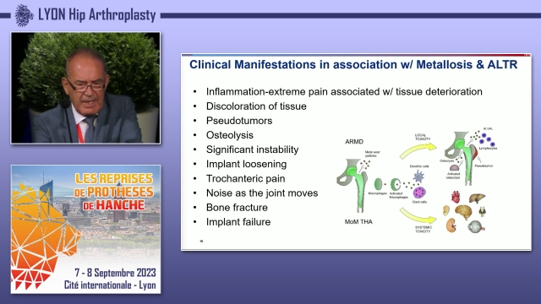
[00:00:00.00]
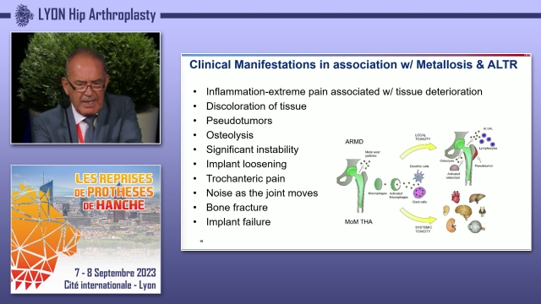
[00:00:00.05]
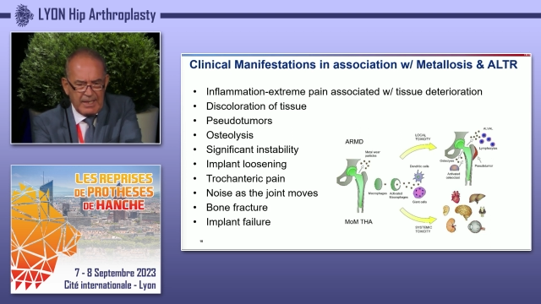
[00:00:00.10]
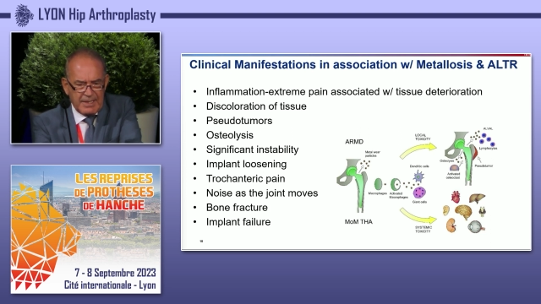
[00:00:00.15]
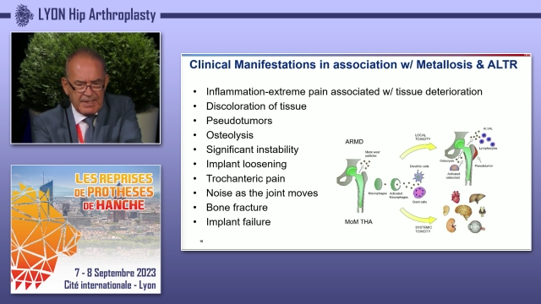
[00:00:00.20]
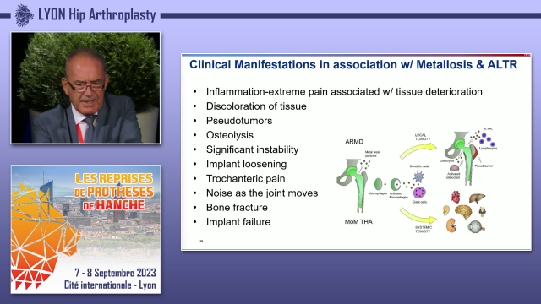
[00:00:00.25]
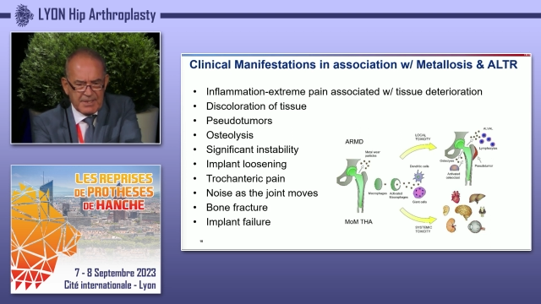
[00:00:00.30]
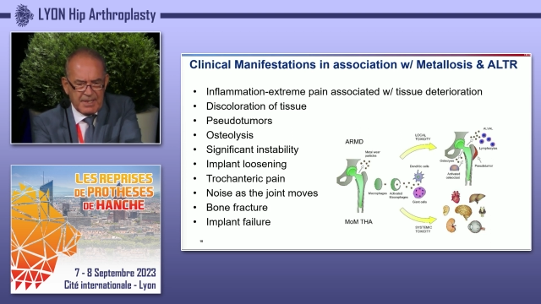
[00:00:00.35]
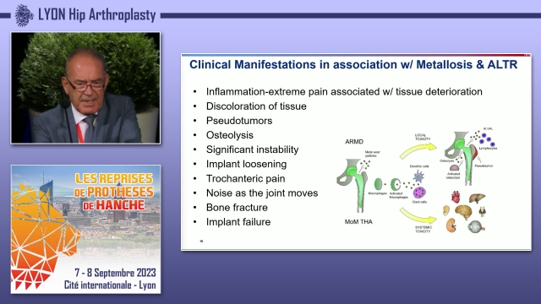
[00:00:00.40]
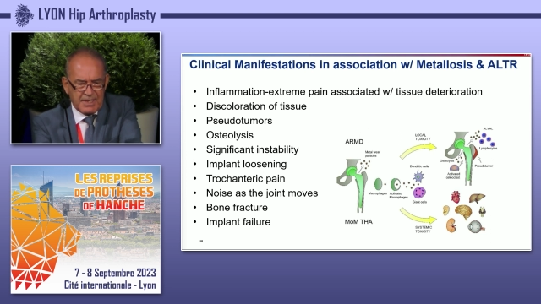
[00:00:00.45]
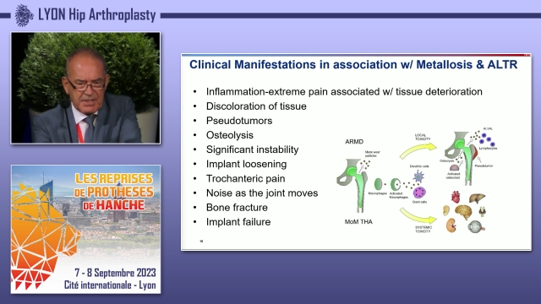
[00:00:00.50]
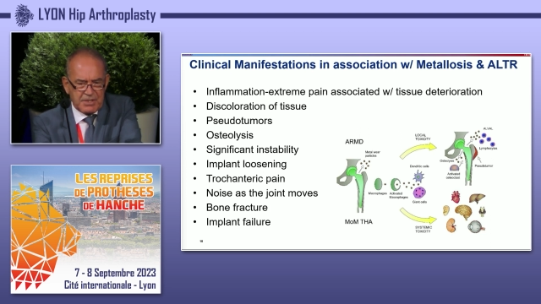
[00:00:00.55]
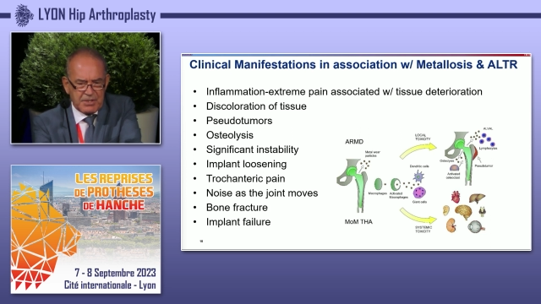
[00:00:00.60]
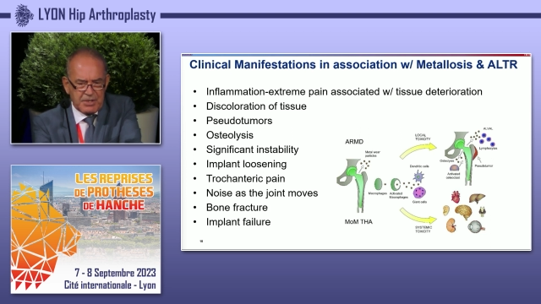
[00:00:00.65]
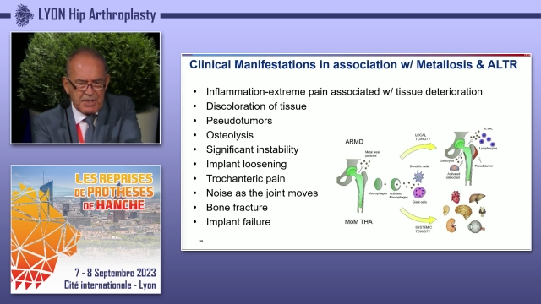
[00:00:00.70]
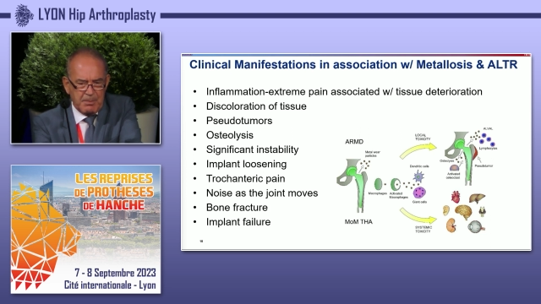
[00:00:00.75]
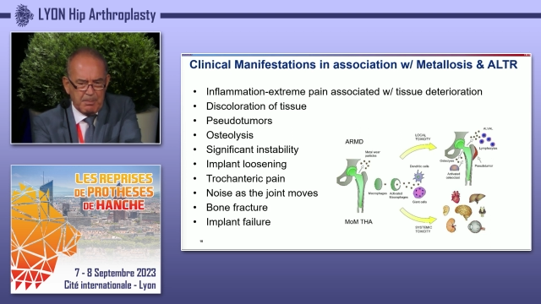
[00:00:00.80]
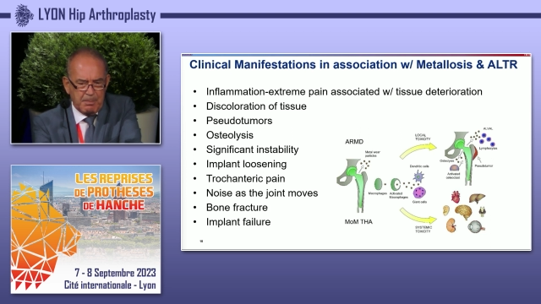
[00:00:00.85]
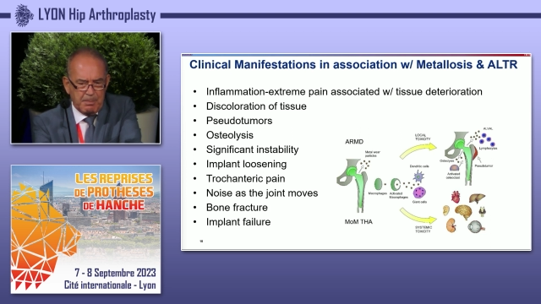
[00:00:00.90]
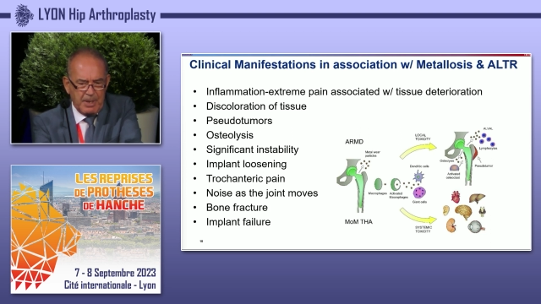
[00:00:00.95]
It is
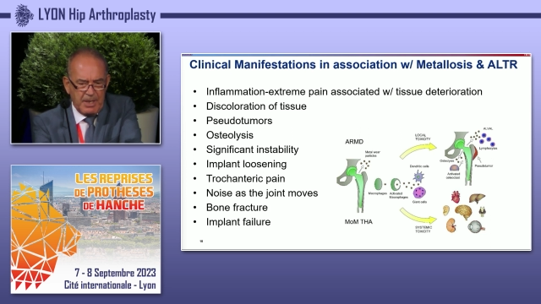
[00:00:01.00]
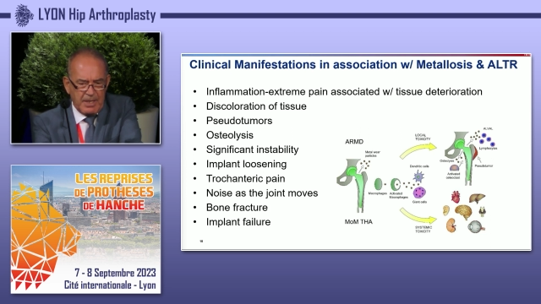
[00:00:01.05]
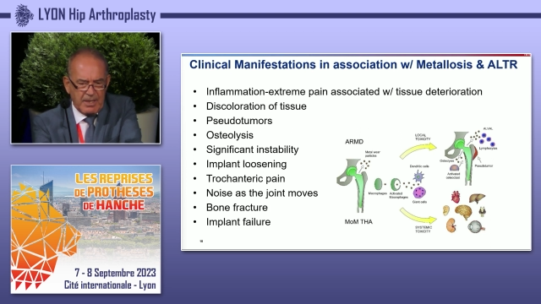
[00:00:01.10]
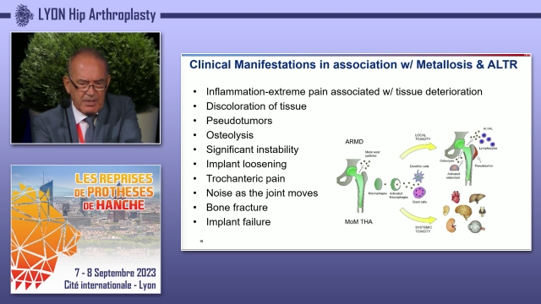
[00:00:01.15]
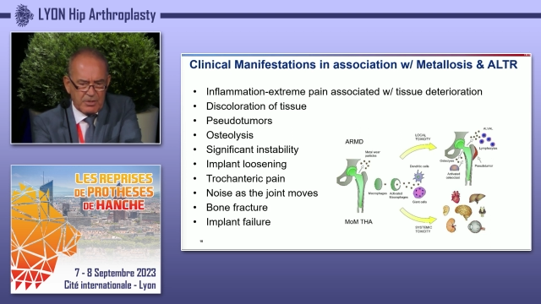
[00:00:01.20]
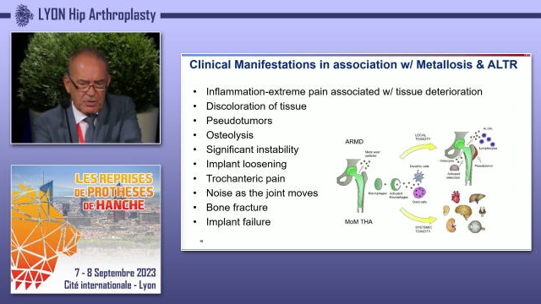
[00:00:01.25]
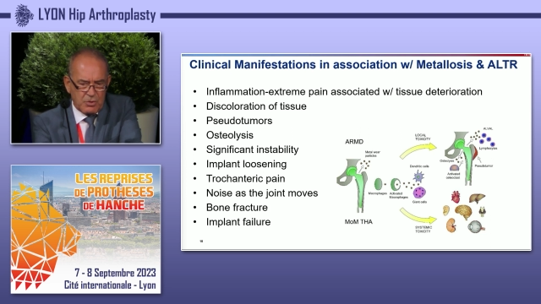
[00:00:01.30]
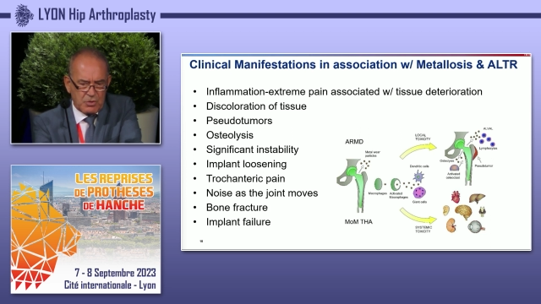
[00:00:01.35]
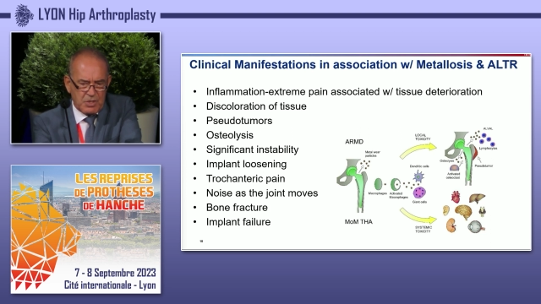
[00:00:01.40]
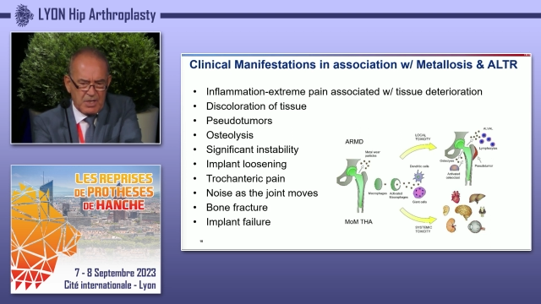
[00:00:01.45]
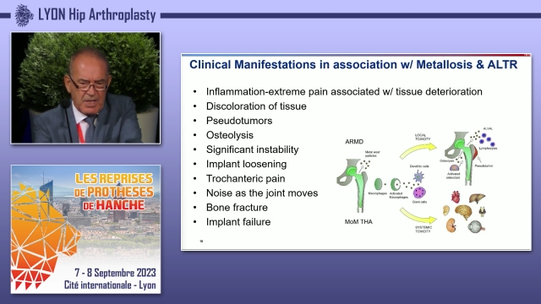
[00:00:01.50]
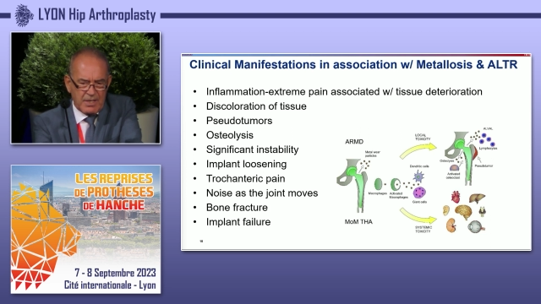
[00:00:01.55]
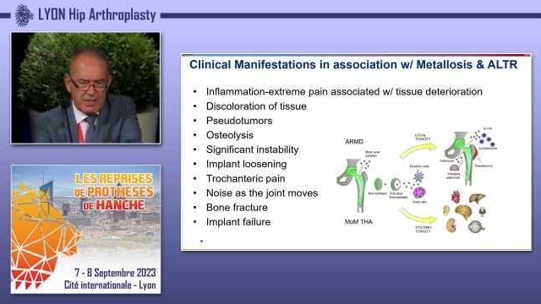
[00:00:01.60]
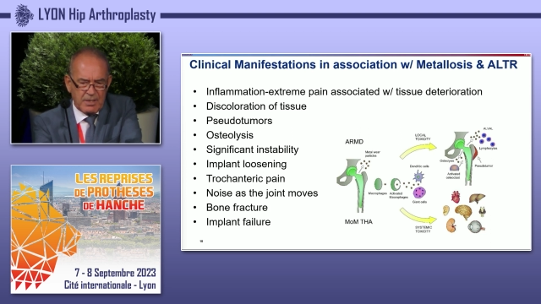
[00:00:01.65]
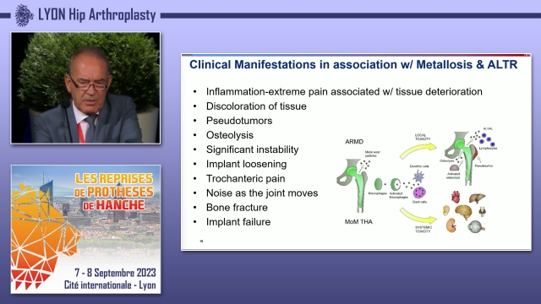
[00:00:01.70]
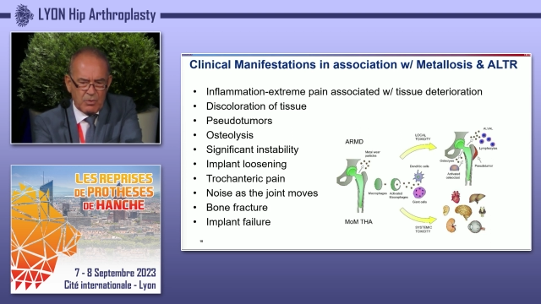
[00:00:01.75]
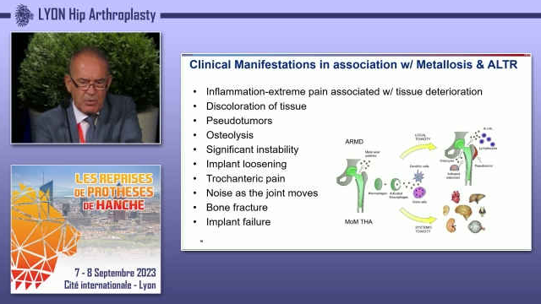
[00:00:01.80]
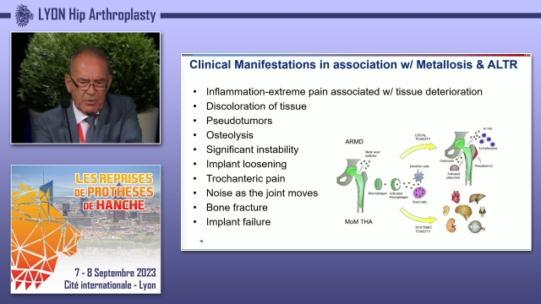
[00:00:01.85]
extreme pain associated